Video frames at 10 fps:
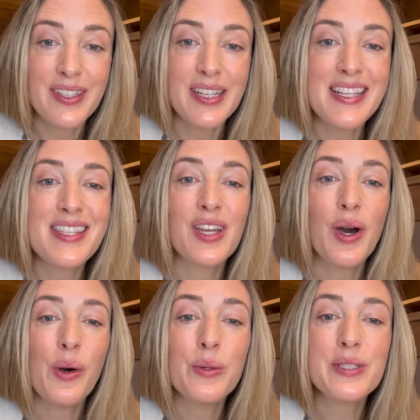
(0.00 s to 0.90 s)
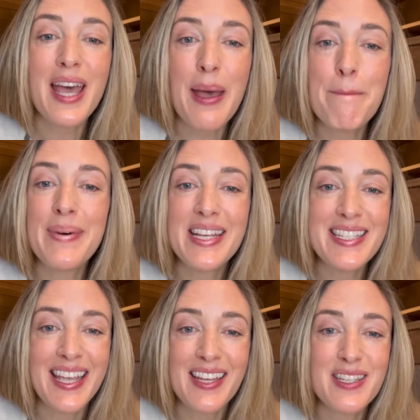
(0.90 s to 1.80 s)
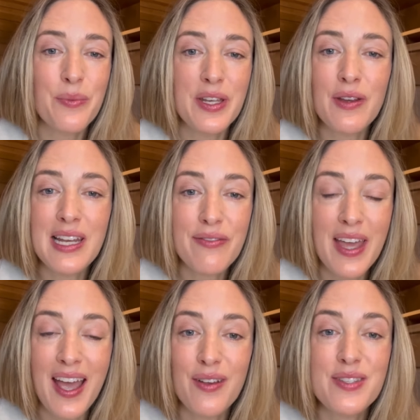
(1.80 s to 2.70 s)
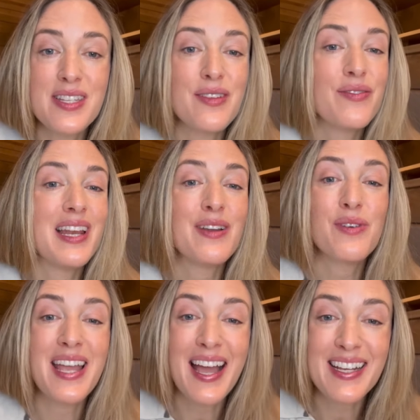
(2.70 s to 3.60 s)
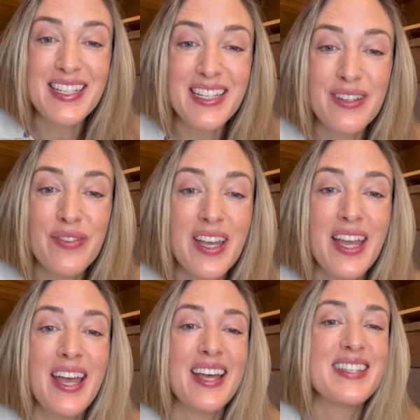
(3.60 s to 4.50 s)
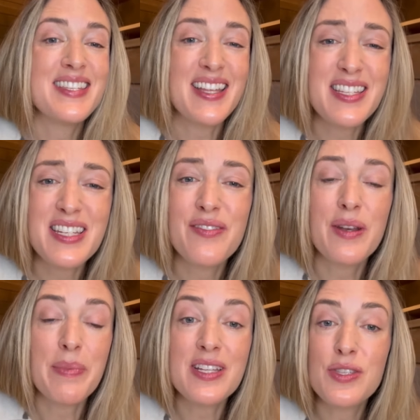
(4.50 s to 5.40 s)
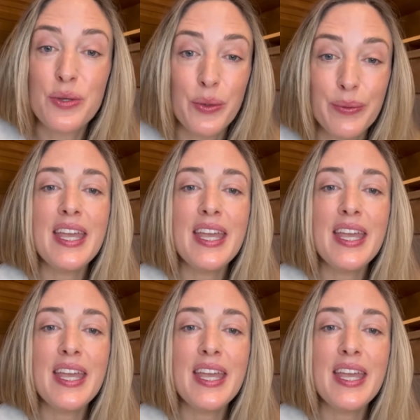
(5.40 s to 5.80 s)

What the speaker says: Is the cold air biting at it when you leave the house? Is it feeling reactive and sensitive and a bit sore?